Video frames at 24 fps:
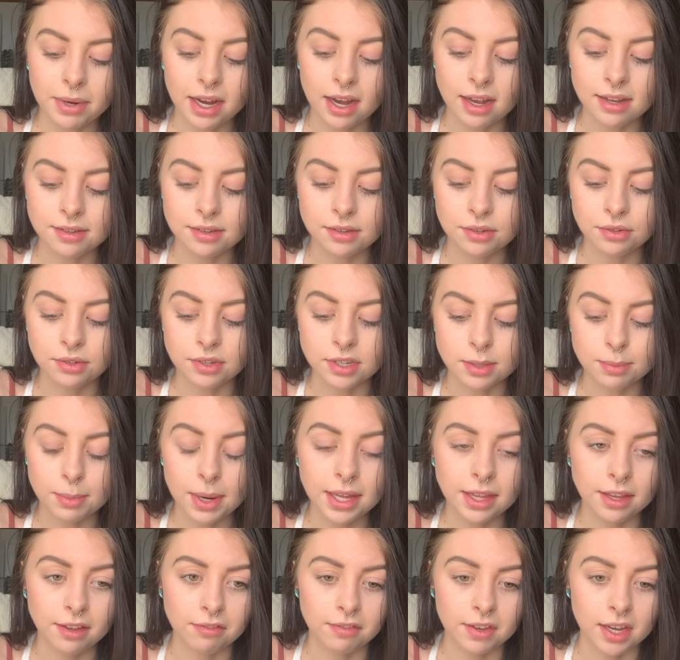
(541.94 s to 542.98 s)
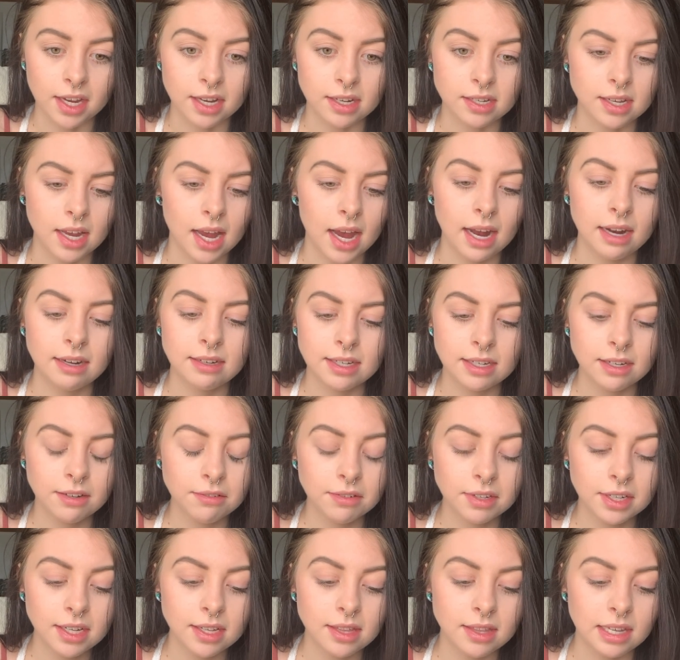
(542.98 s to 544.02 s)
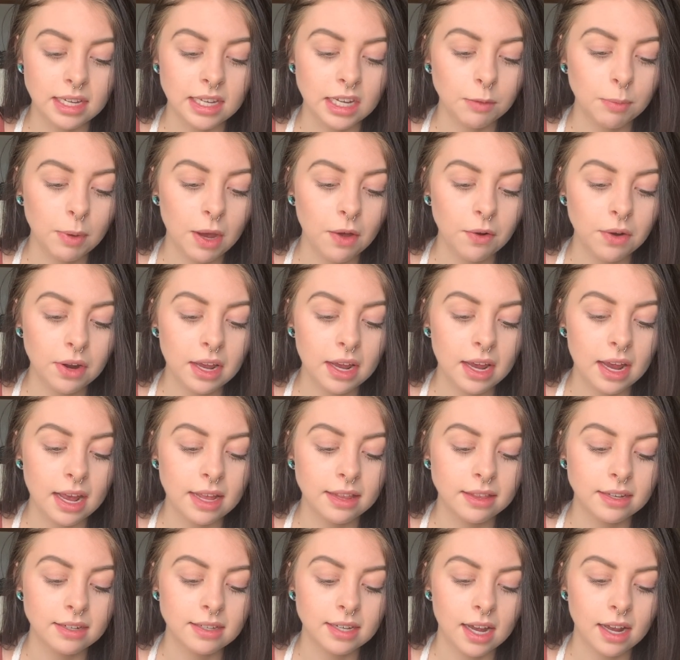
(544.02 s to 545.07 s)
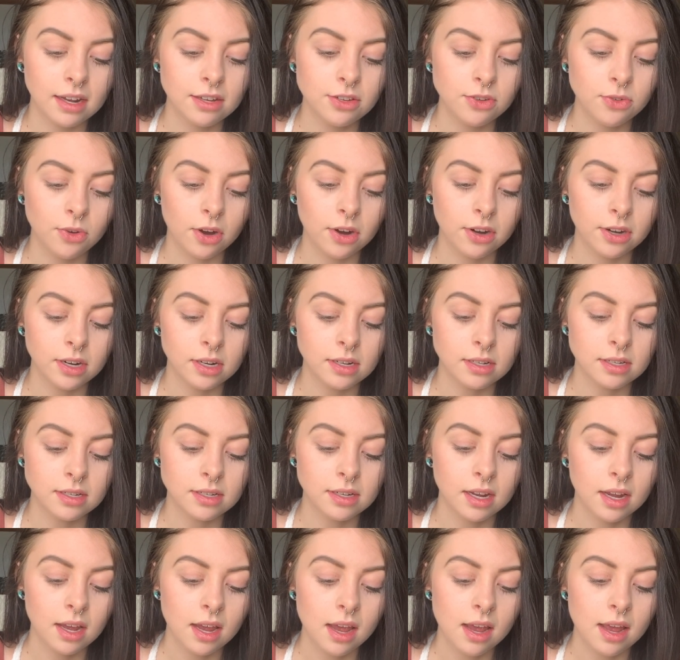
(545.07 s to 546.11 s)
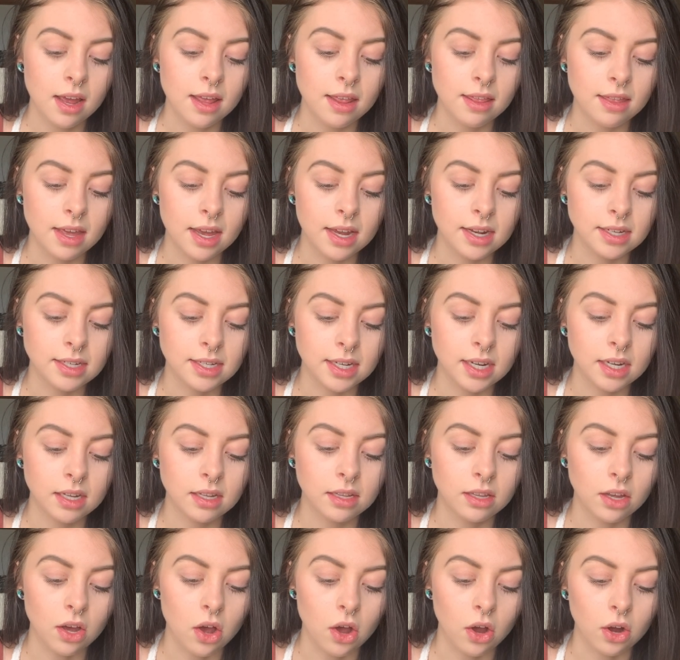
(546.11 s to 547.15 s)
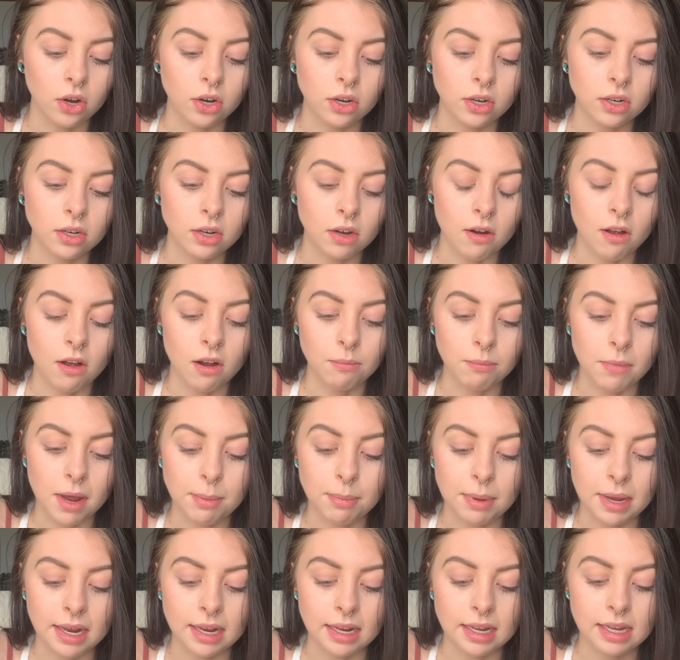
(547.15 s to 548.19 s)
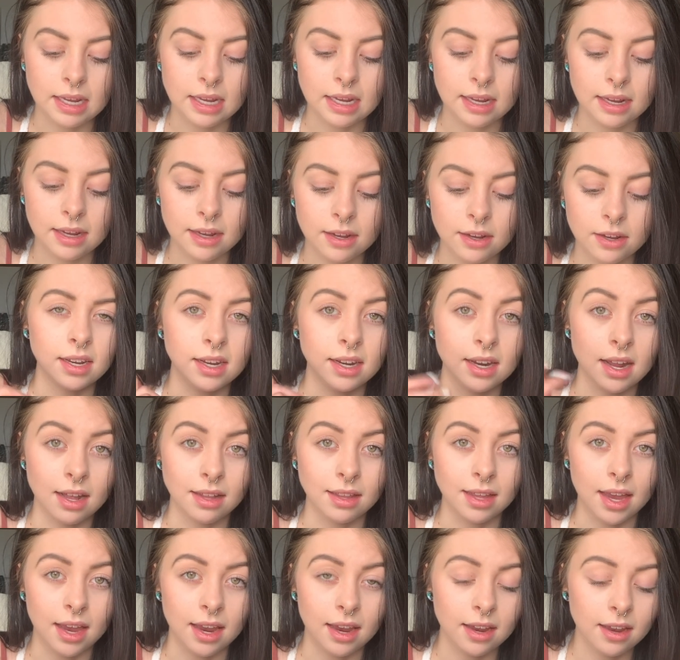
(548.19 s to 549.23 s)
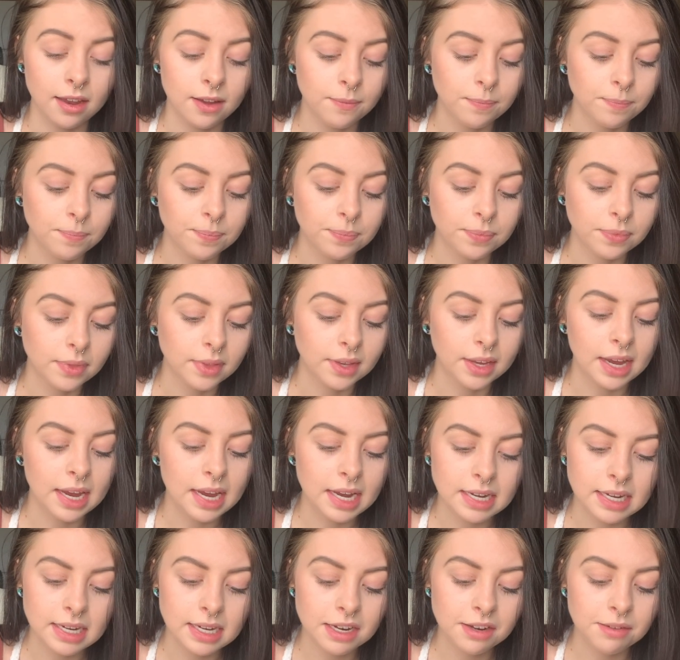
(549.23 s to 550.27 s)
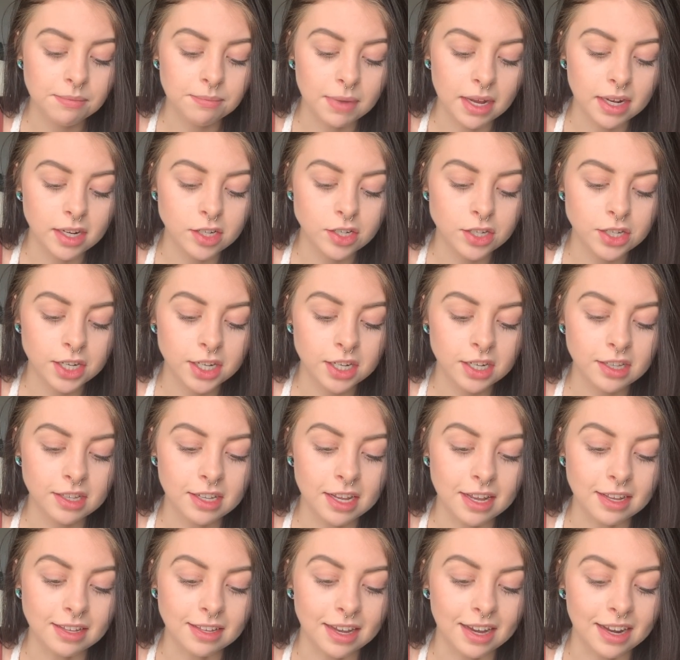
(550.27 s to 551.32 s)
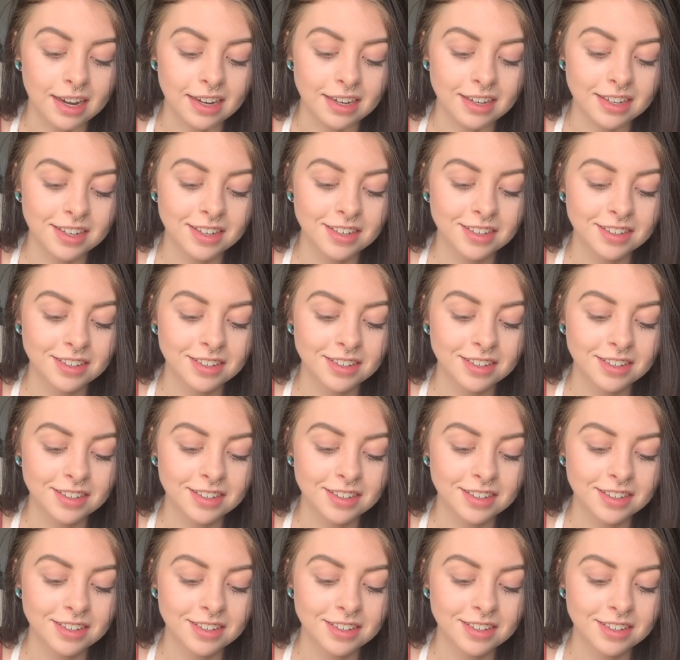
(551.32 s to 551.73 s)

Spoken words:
cousin do the smiley face, I didn't really think about it, and the tattoo artist that did the heart on my pinky in LA, he didn't mention that like